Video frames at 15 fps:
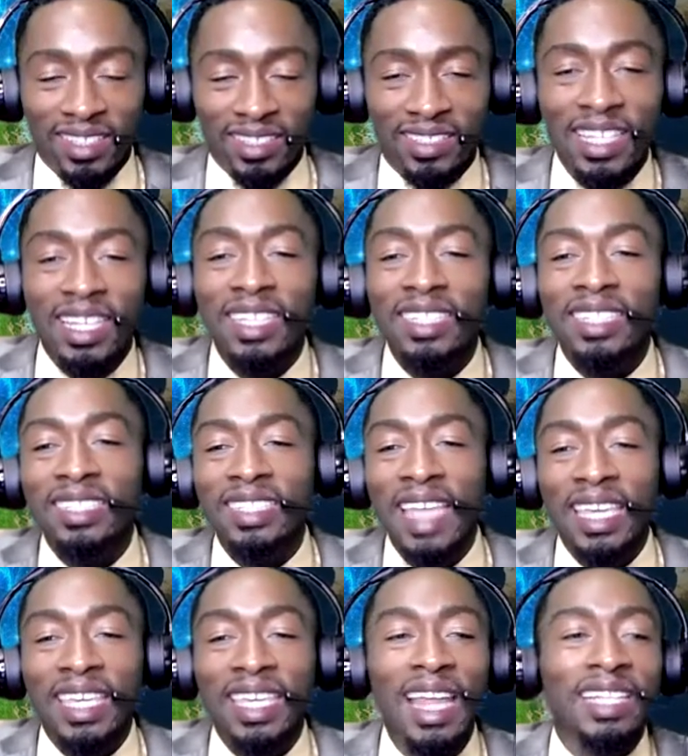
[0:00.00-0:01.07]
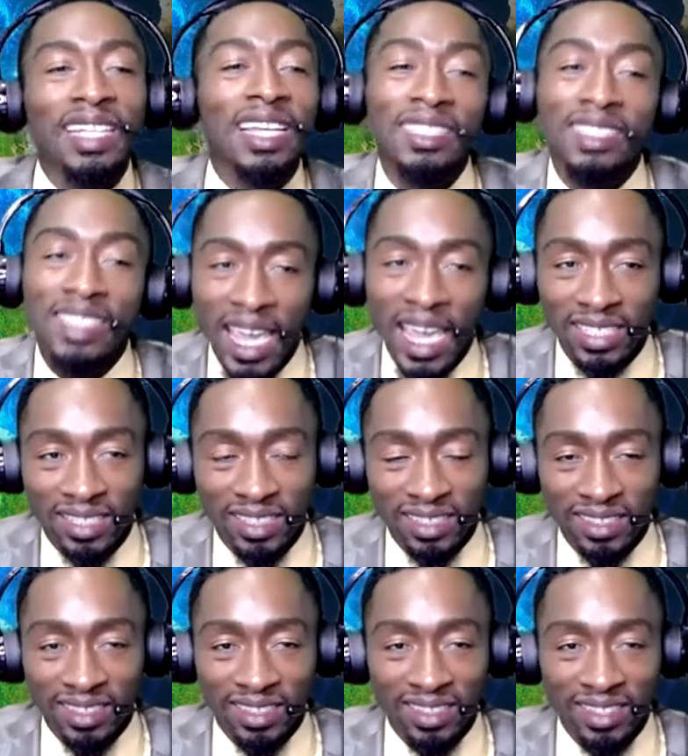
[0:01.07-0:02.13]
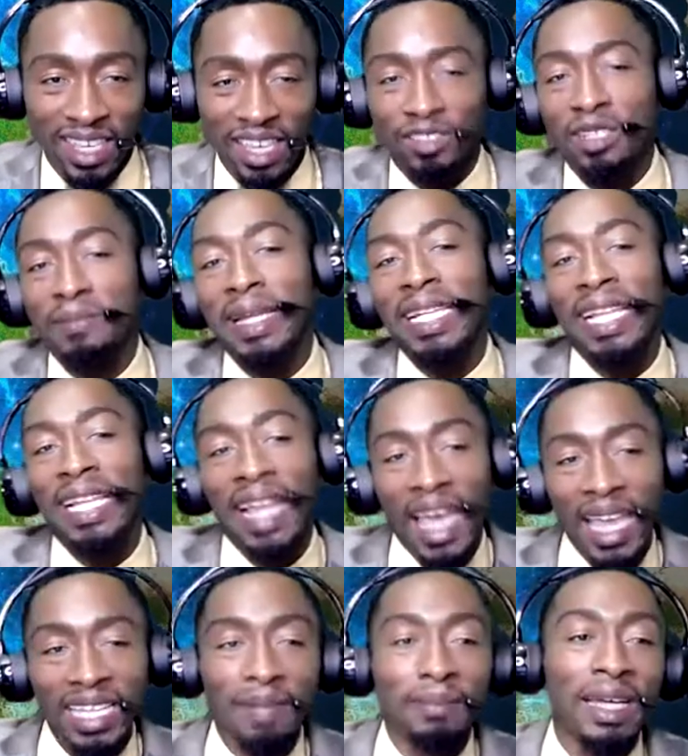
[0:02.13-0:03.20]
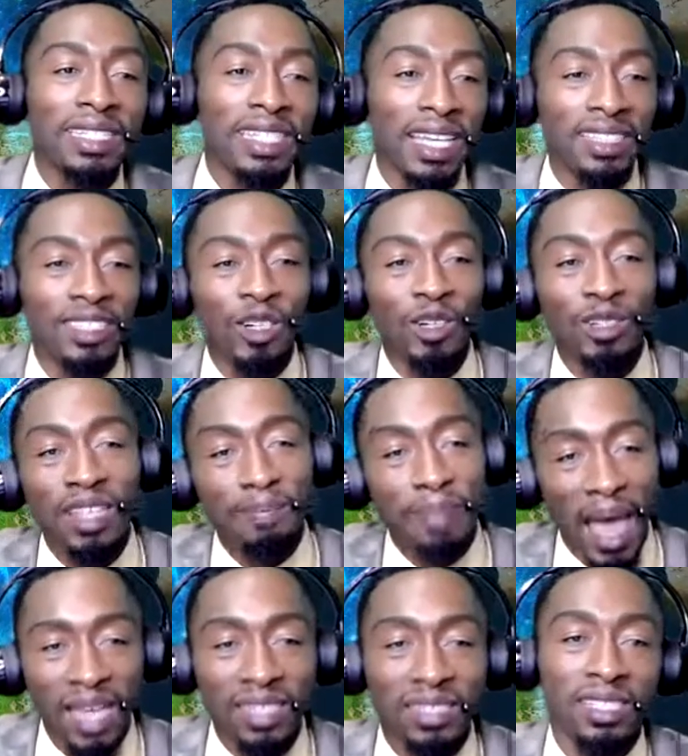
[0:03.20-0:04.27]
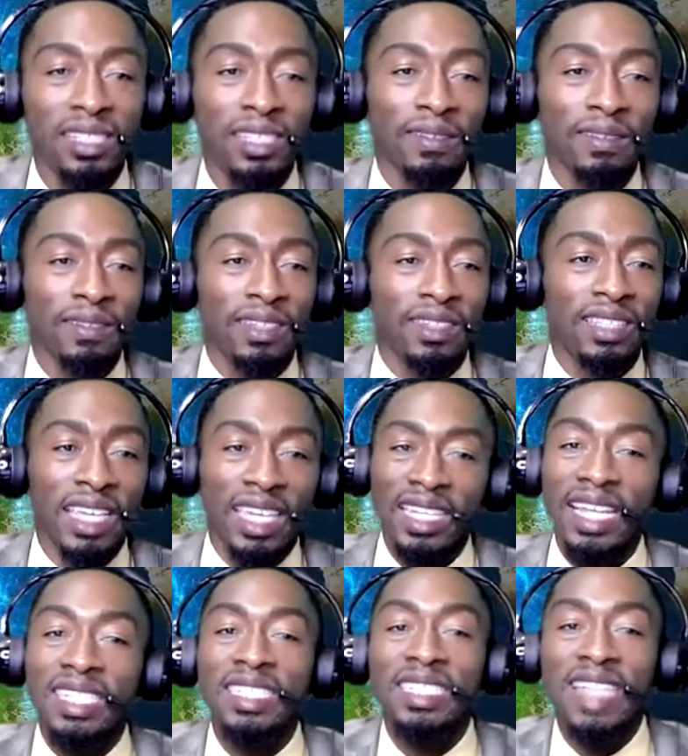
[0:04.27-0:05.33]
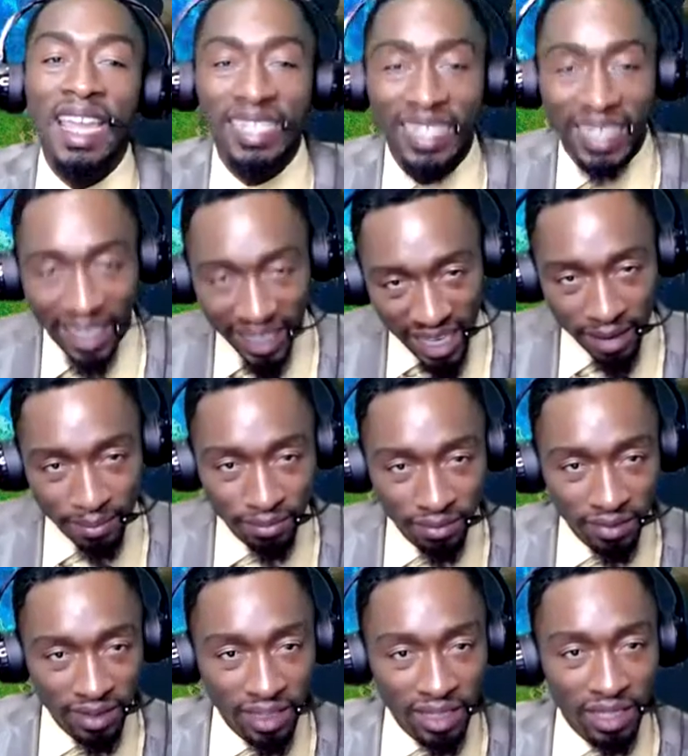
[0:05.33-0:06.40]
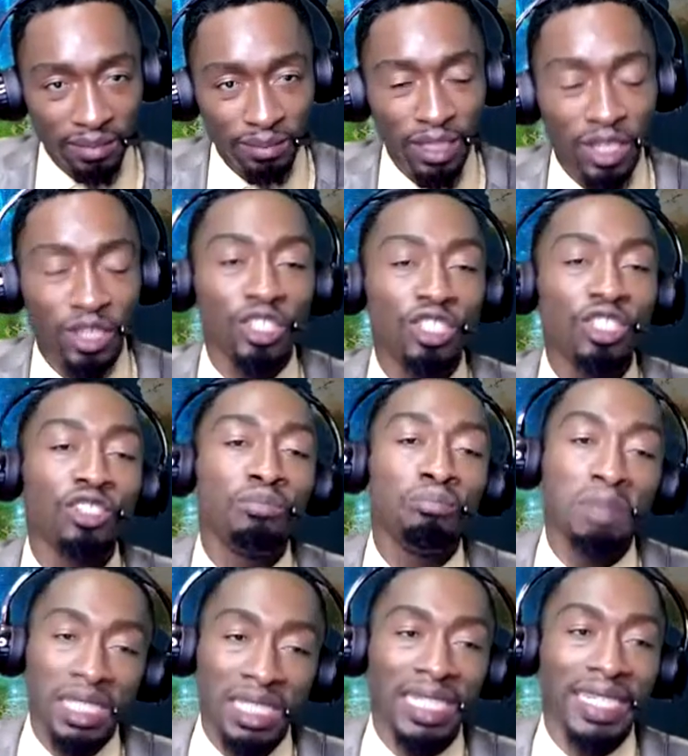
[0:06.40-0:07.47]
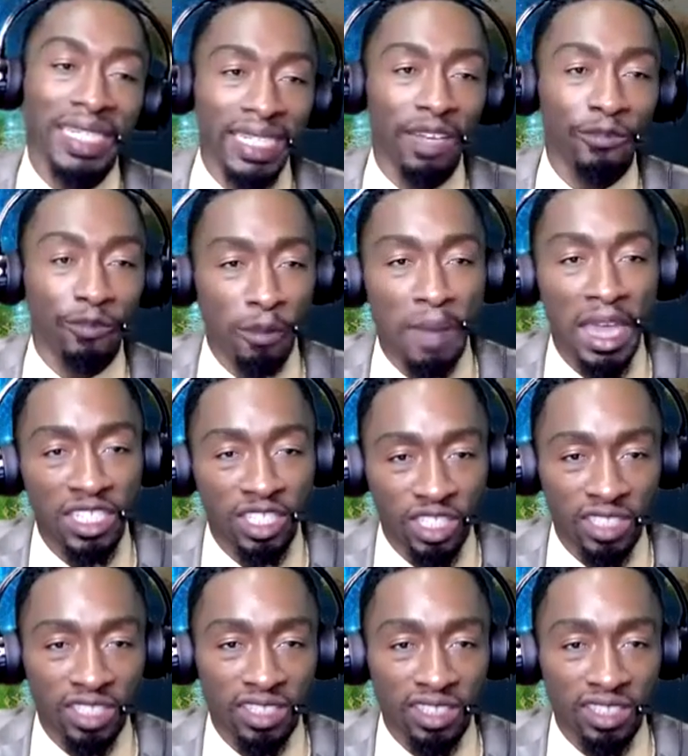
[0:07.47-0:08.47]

they cannot contest. If somebody lying about the policy, they cannot deny the claim because misleading information.